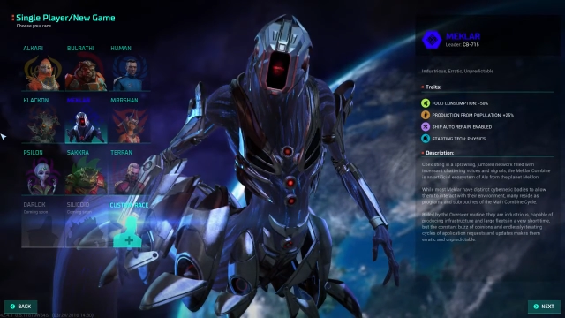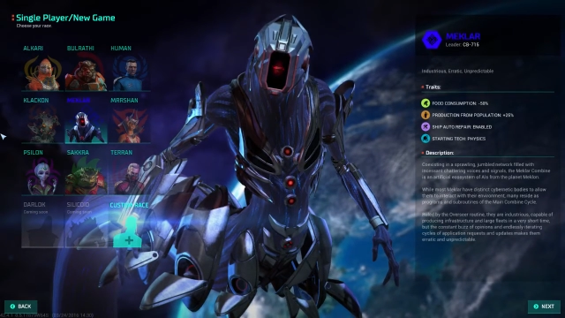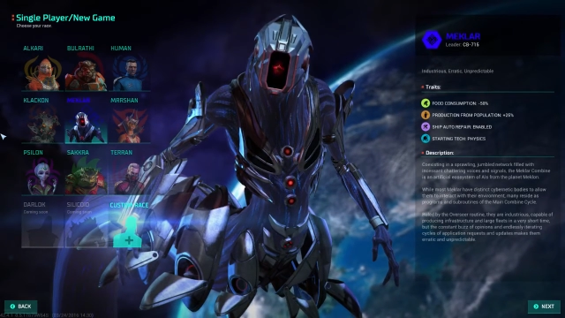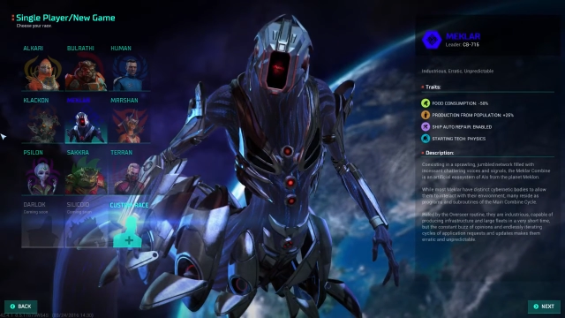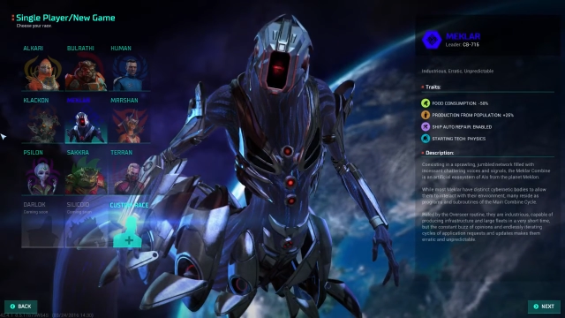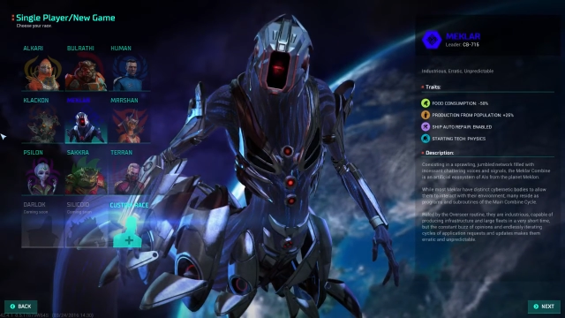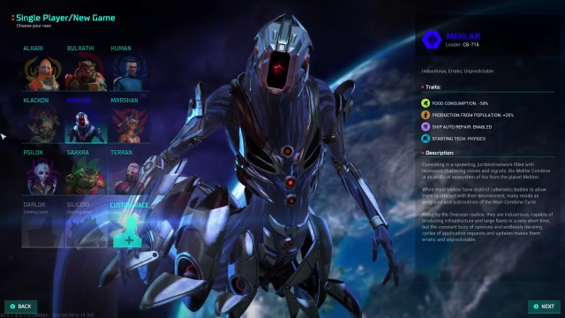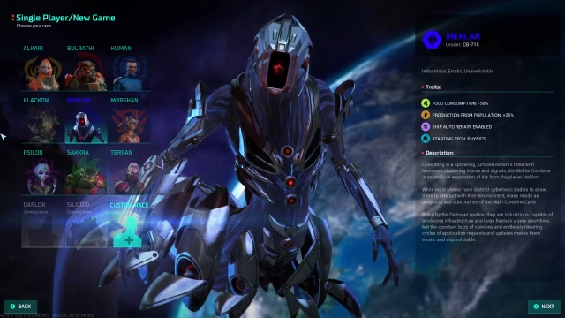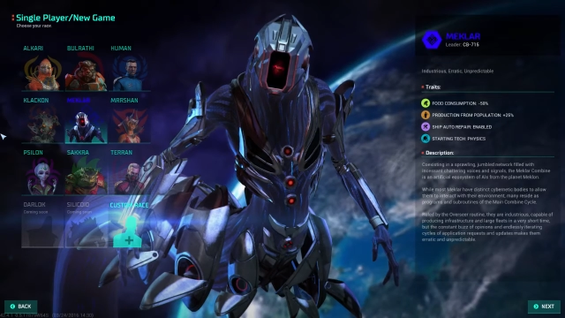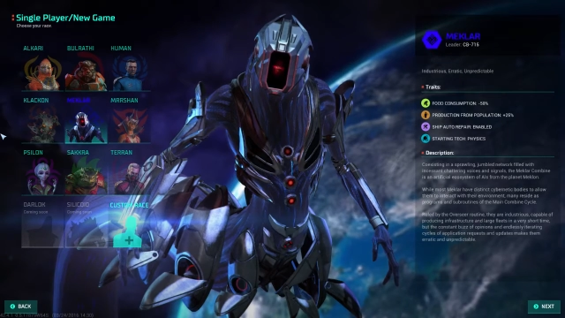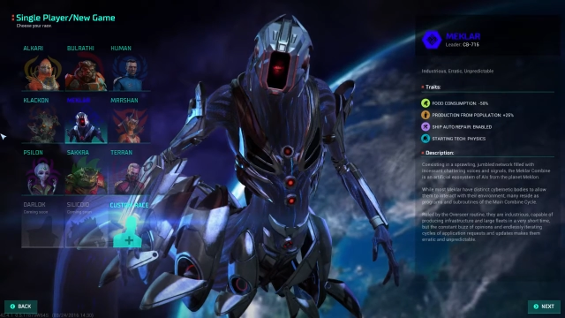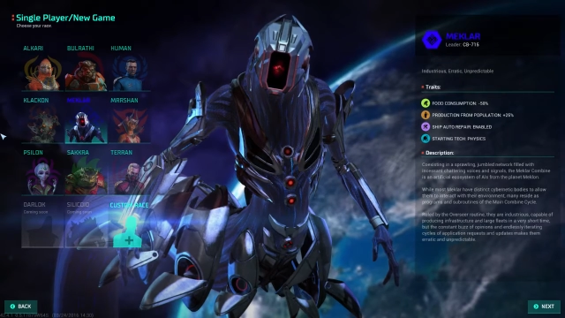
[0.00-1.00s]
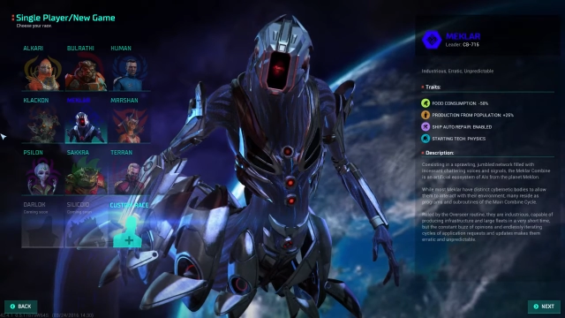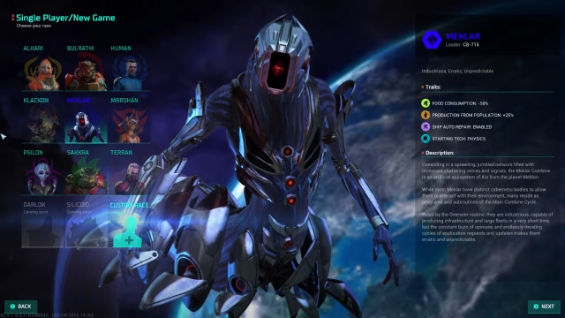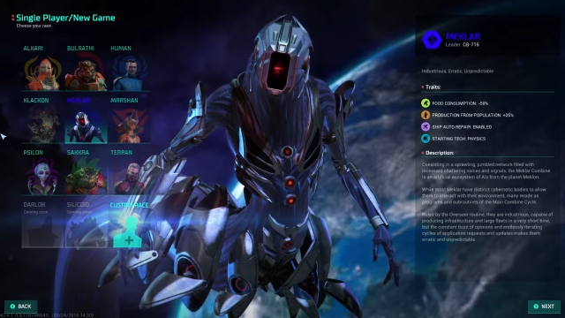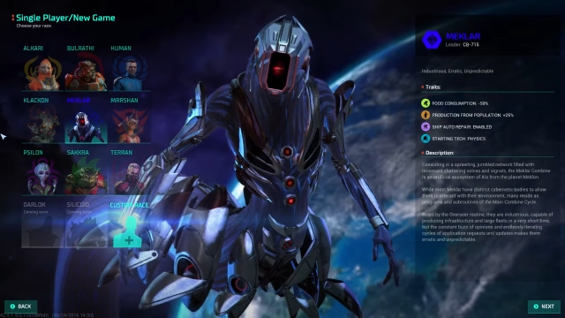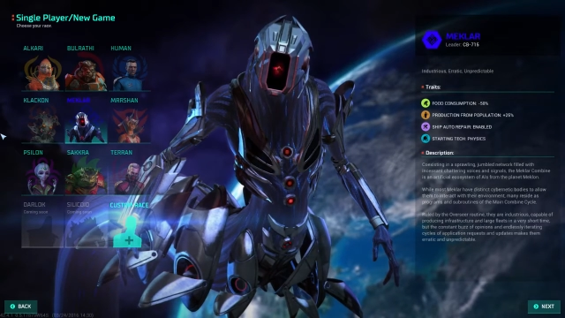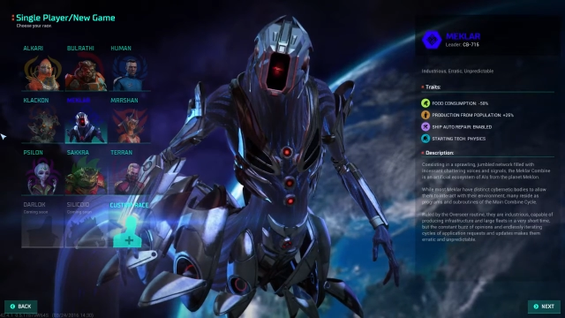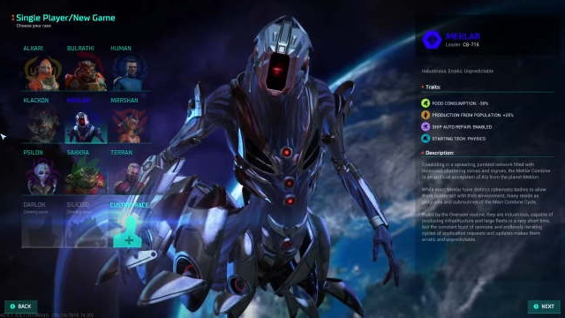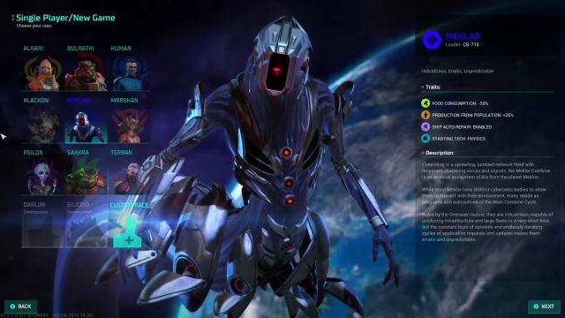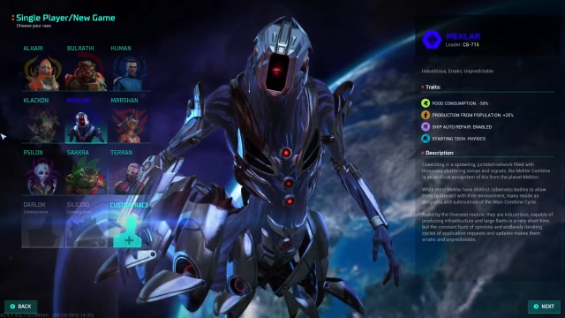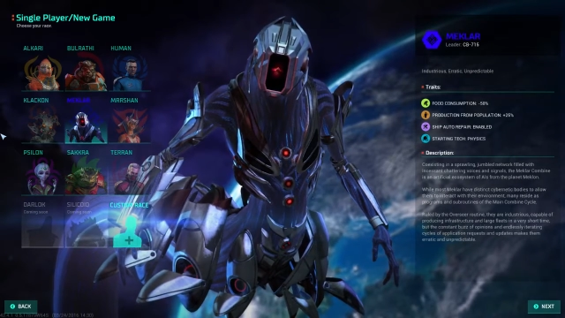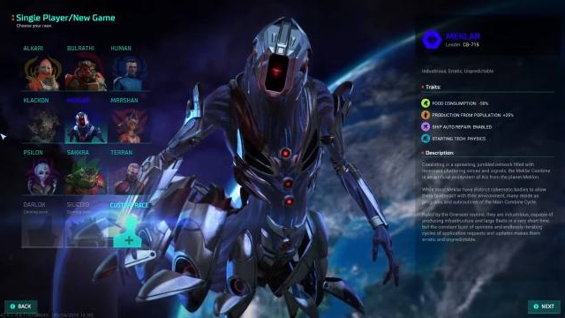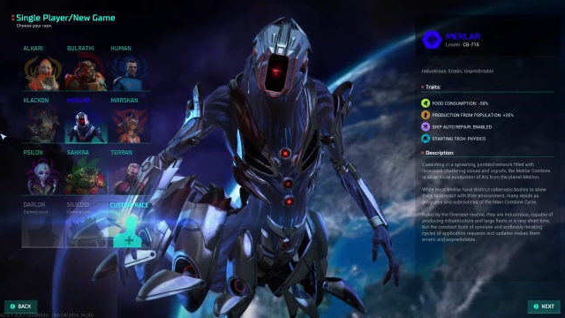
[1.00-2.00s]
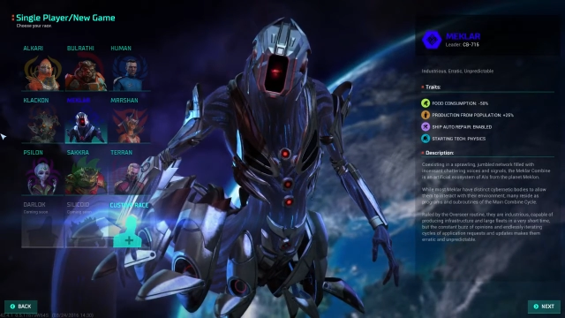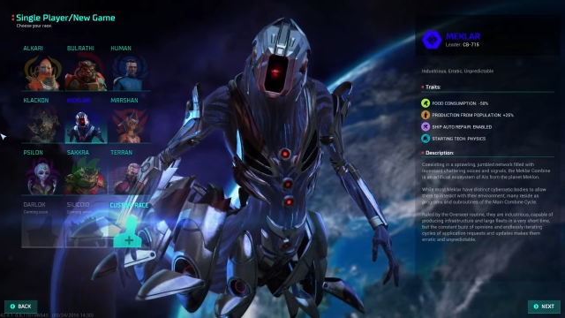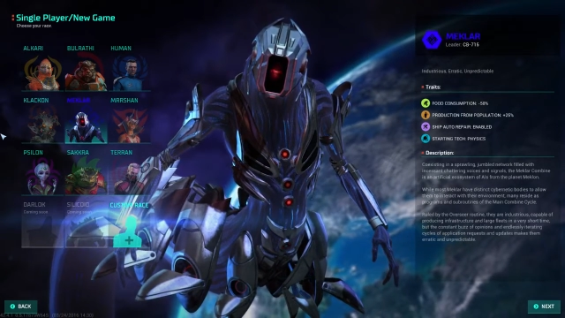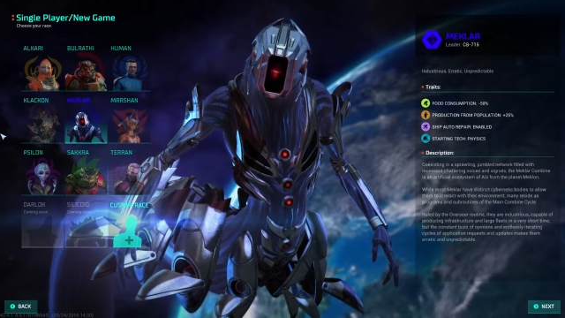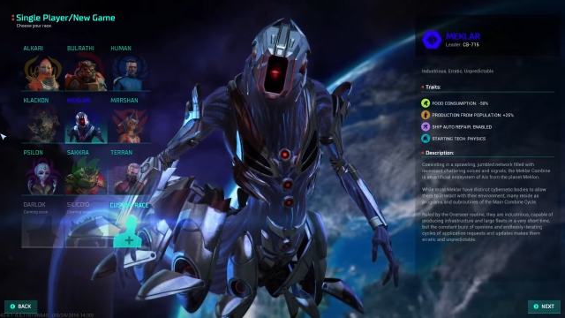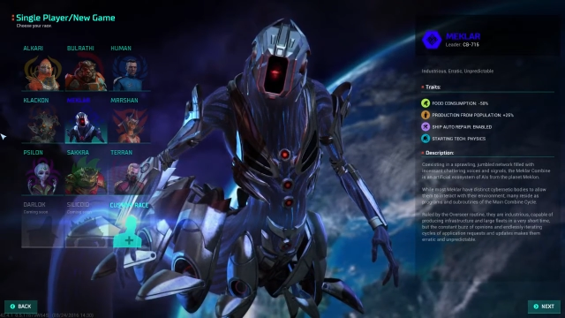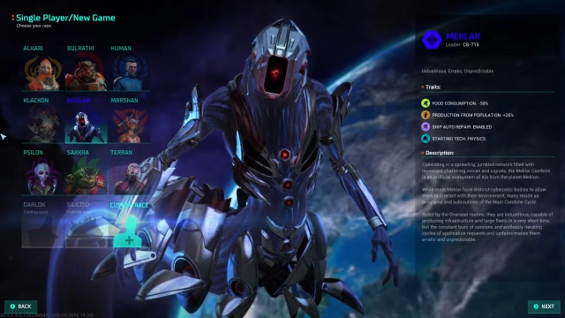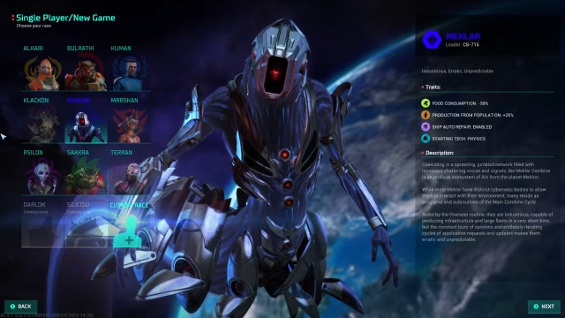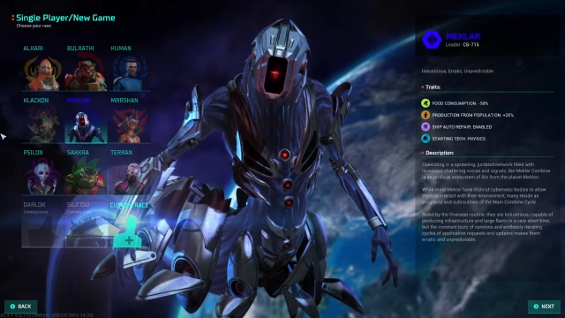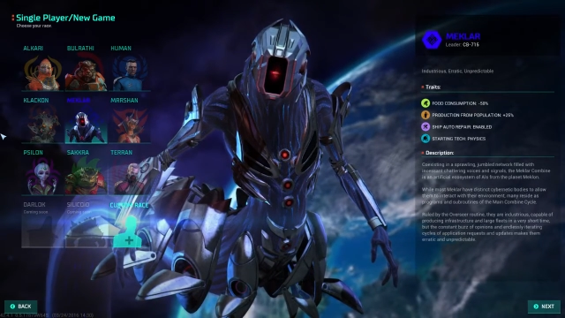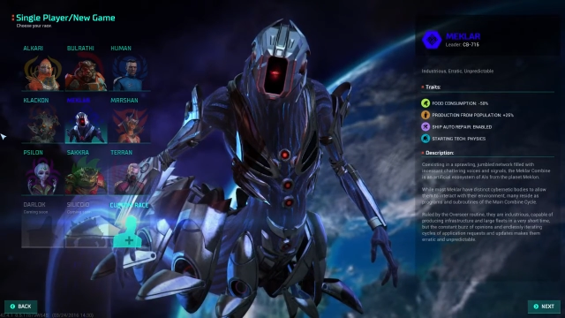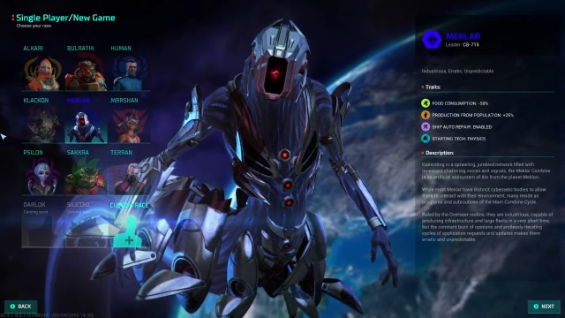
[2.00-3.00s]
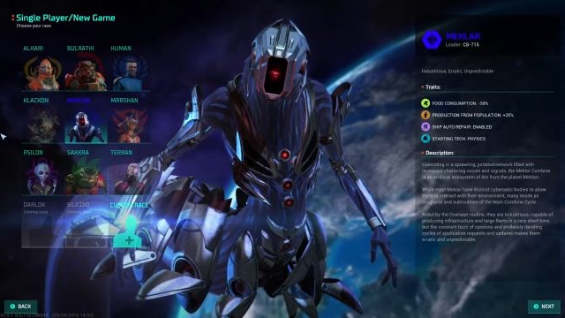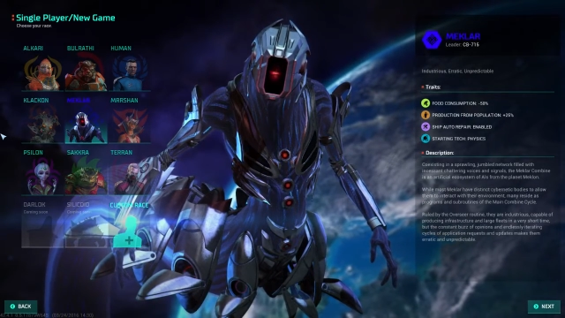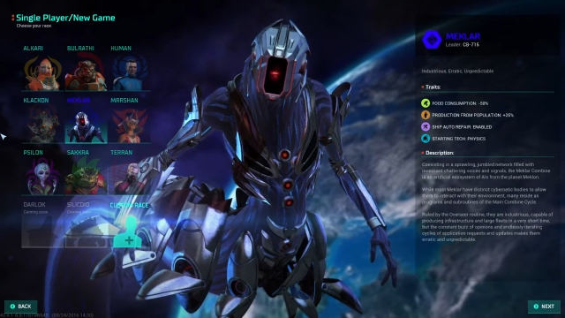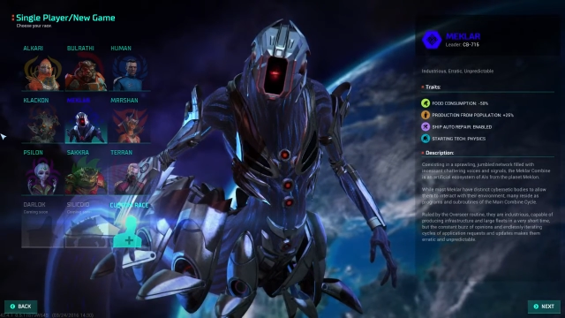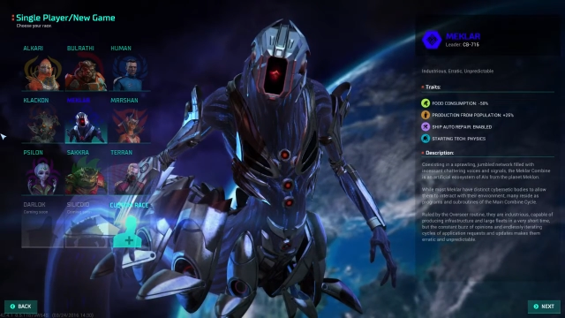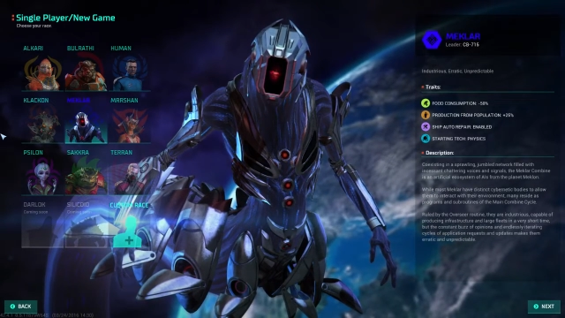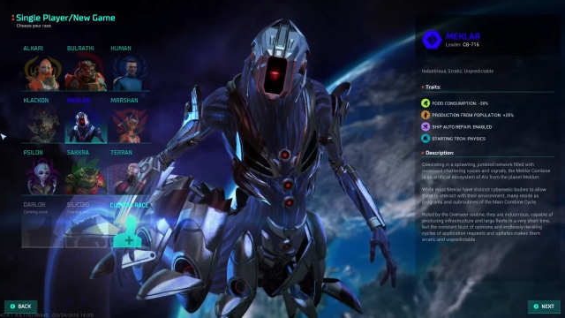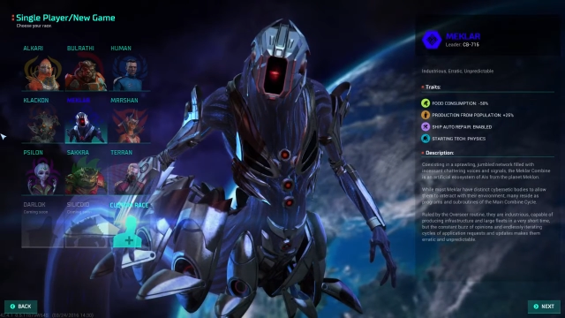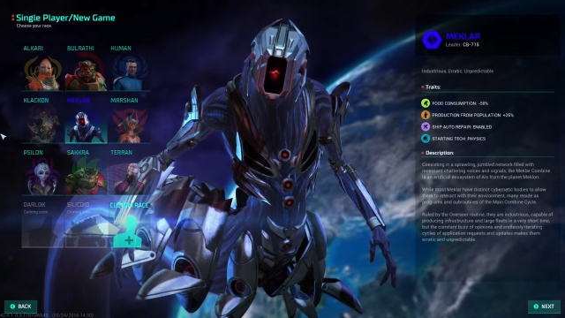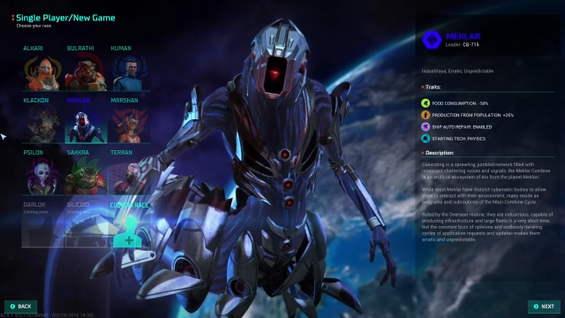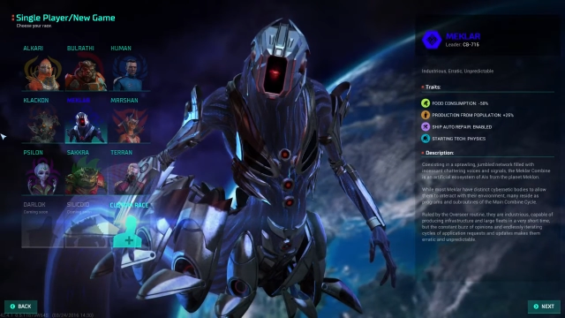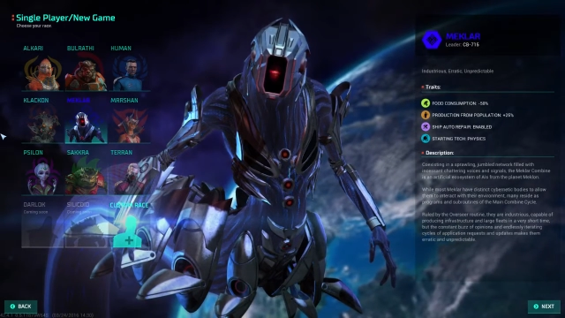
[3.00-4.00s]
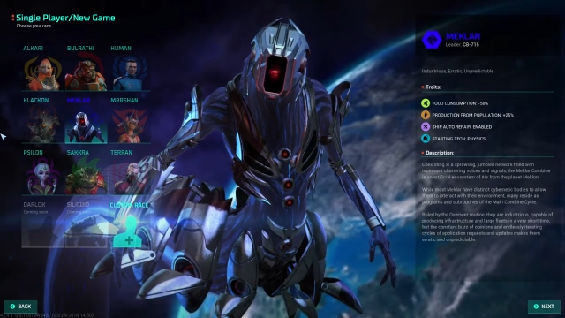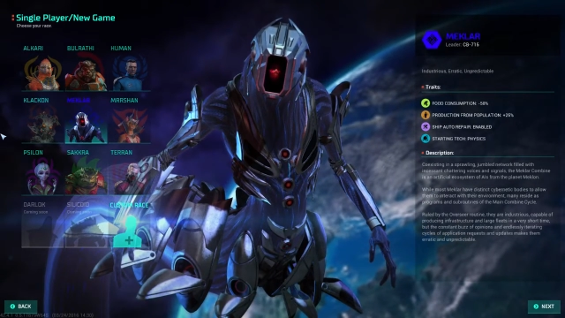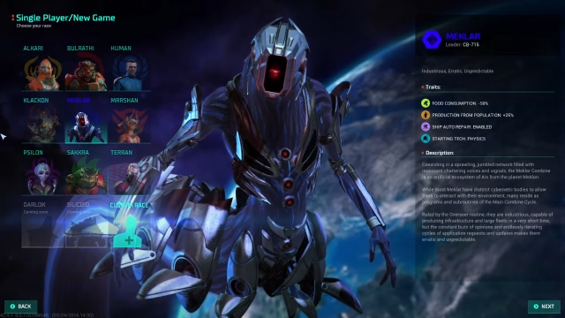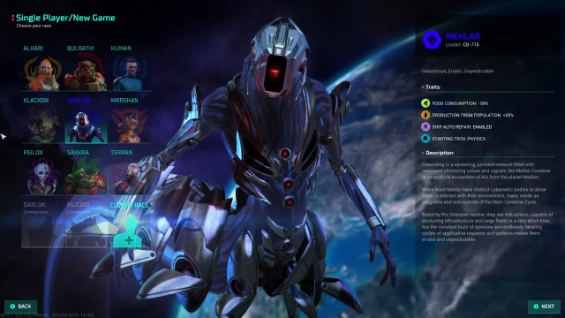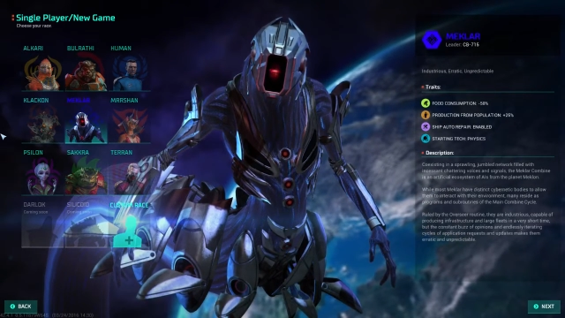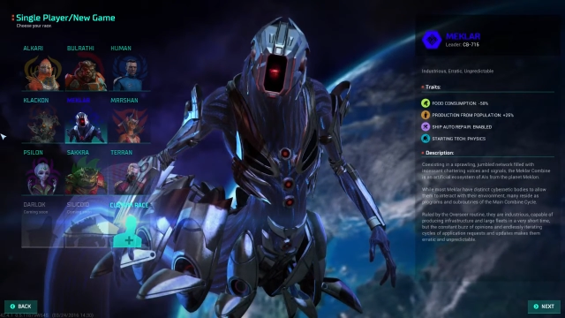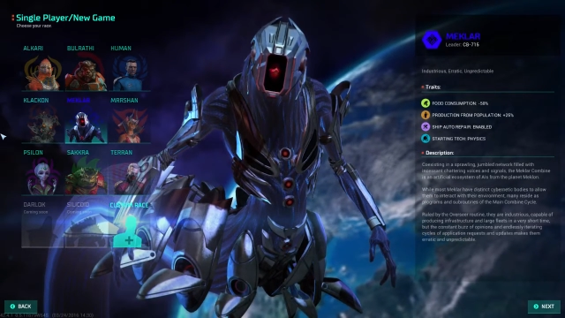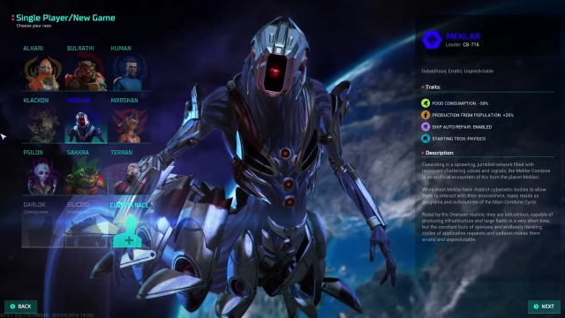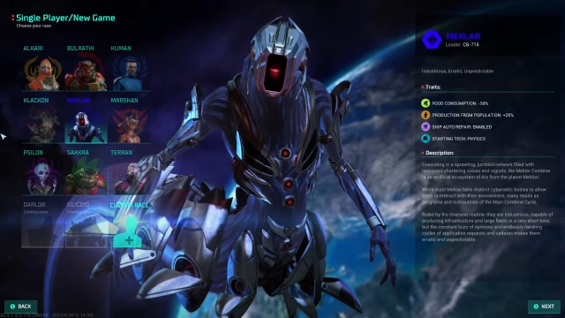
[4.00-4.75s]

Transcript: Nobody's mouth can be seen.